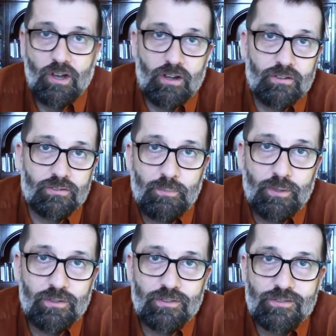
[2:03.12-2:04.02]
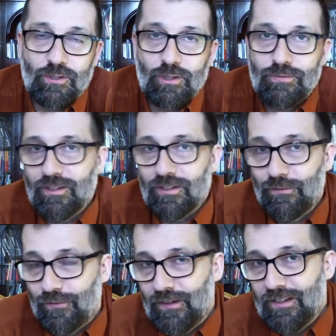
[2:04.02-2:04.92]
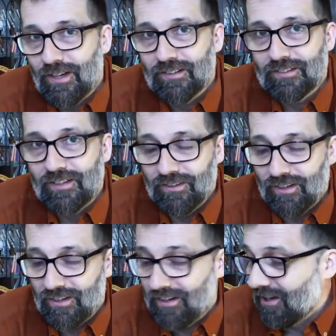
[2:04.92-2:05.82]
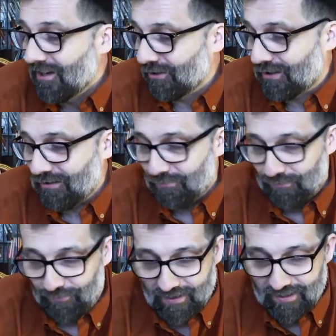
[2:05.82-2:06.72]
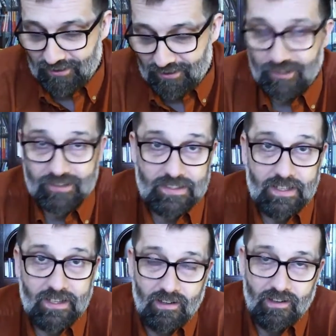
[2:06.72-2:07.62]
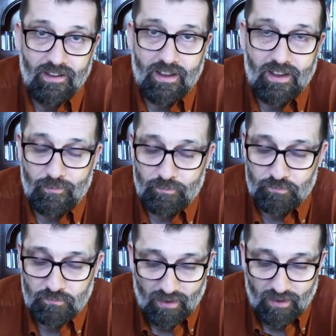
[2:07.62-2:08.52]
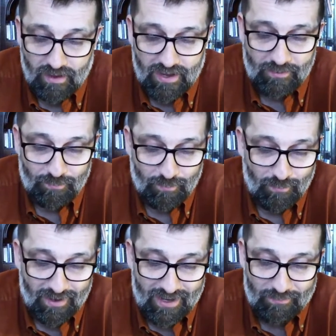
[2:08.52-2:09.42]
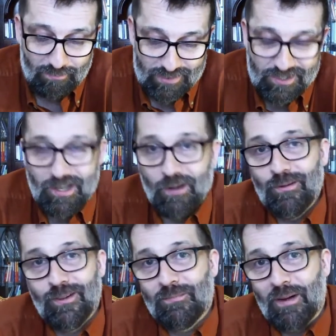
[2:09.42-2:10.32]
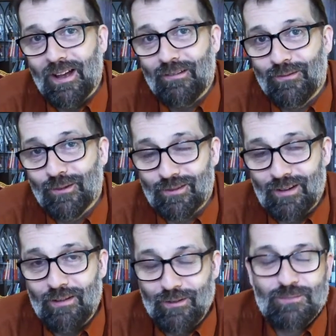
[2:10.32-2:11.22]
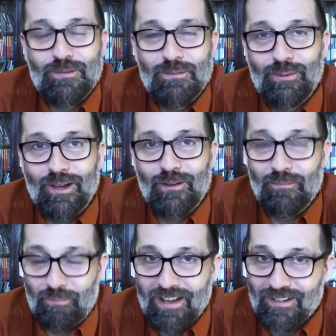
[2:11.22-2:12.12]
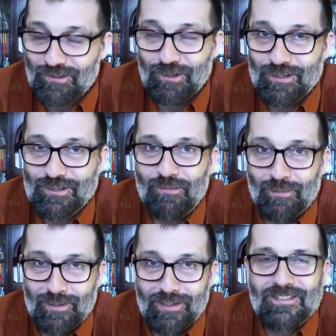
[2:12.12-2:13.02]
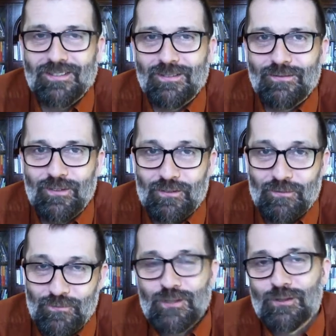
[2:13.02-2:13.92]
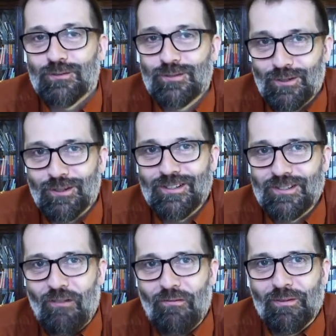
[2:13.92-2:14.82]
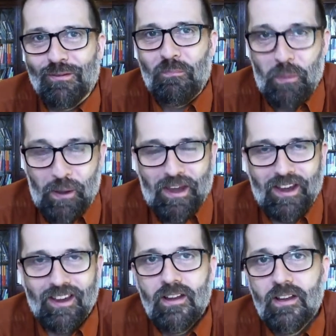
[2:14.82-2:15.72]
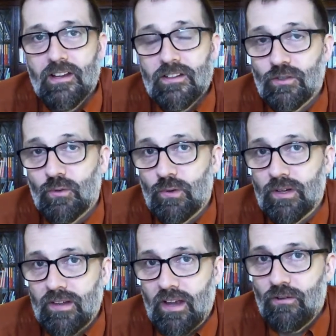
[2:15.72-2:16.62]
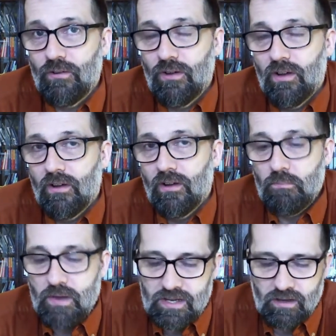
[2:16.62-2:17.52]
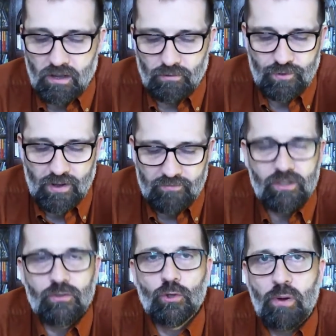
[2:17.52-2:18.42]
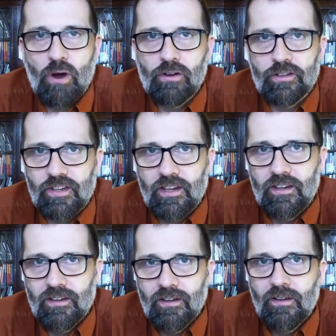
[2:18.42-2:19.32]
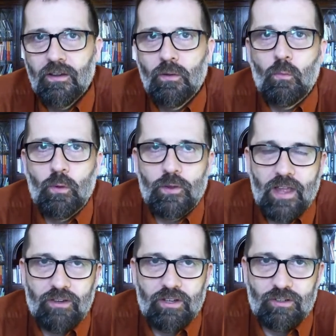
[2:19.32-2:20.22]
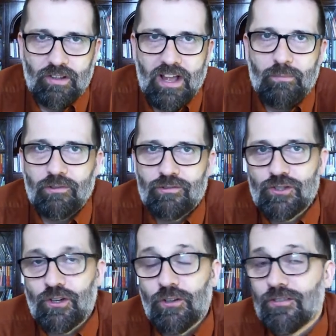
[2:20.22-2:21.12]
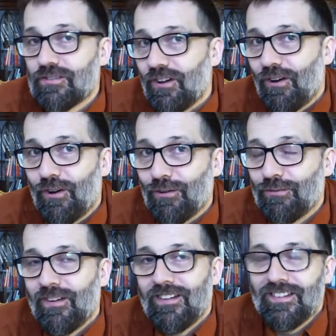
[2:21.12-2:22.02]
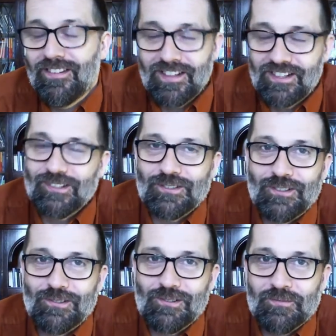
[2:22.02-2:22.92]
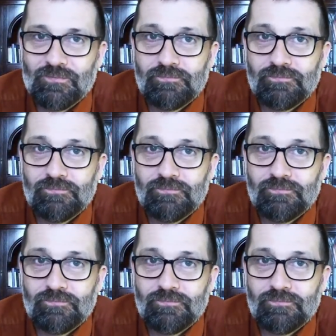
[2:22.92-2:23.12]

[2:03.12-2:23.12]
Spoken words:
curled up on the sofa, her feet tucked under her, looking very girly. I'm astounded by that photograph, and it's been put out by the Scottish Government. That's an official Scottish Government pick. So we're now making up for having no policy with having glamour shots of Nicola Sturgeon.